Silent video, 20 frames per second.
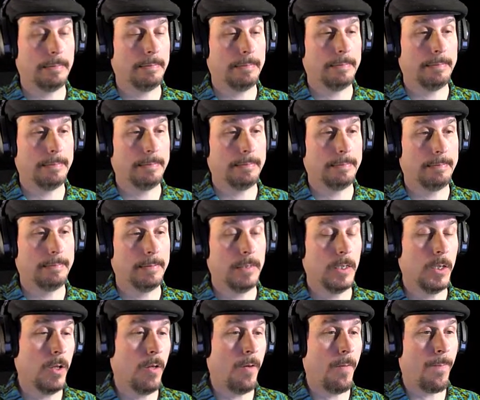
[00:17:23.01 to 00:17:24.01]

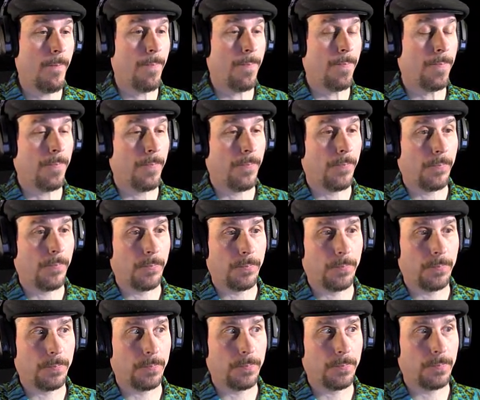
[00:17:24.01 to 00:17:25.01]

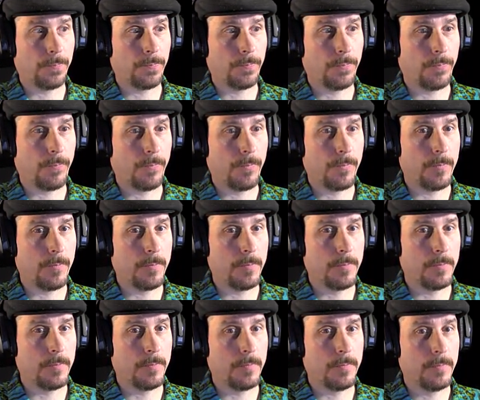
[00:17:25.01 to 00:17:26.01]

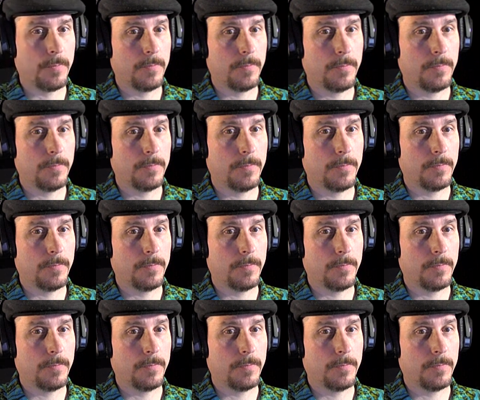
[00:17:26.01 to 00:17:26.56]
(no one is talking)